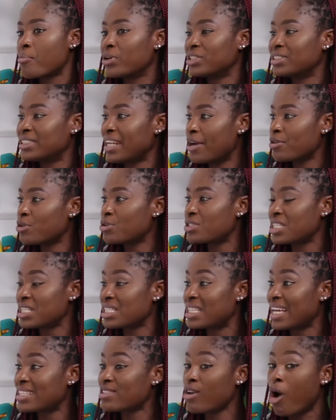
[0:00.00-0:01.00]
But now you
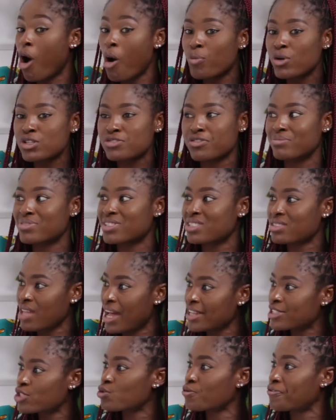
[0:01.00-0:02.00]
see that almost from
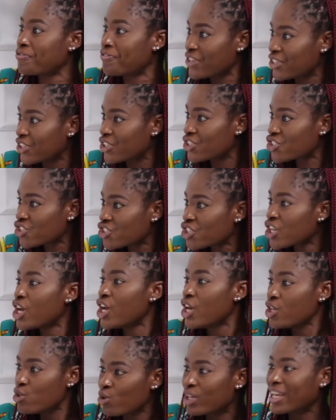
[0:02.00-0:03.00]
start to finish,
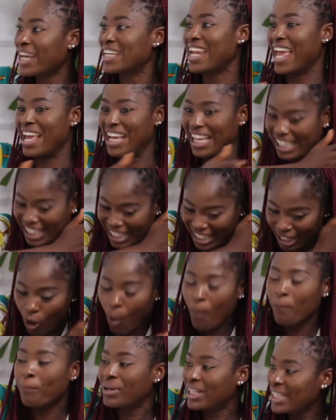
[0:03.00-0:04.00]
you can
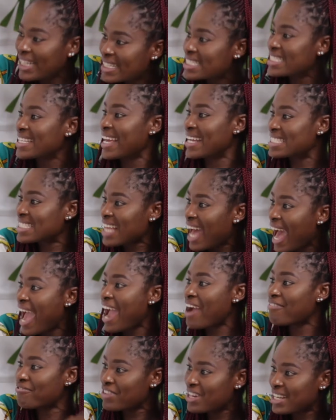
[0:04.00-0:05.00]
complete the
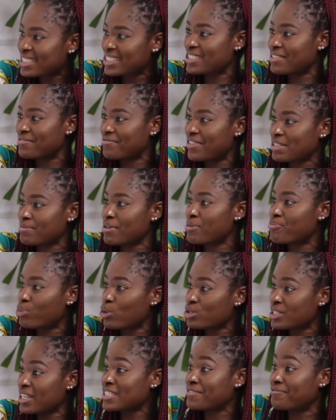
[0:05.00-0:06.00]
entire real estate
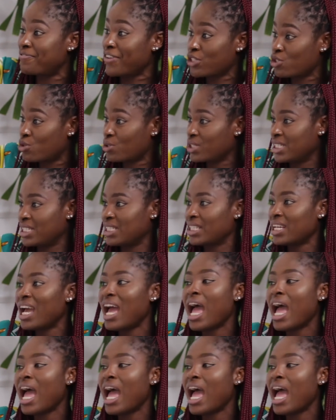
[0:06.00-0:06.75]
without process human